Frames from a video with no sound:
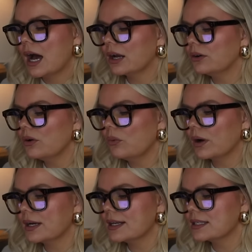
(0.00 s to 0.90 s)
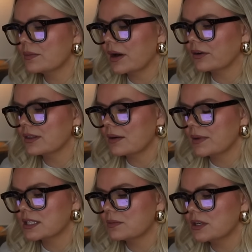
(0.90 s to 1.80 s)
I don't know what it is about it that
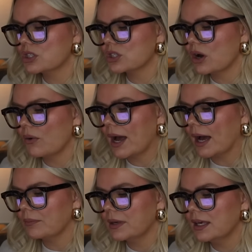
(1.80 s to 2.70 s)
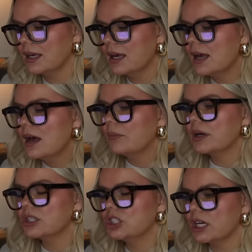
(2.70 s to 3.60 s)
makes me so happy,
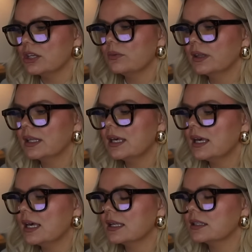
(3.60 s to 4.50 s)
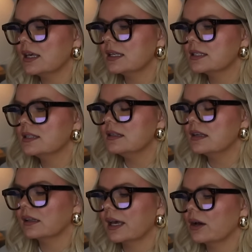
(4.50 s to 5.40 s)
but genuinely it
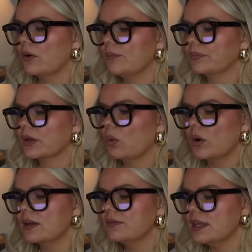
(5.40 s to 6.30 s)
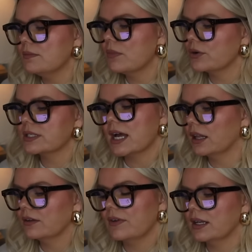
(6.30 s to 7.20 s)
is like one of the most
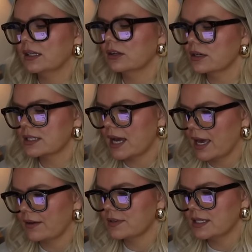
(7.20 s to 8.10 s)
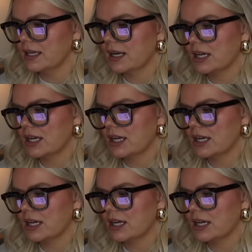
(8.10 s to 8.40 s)
elevated looks I have seen.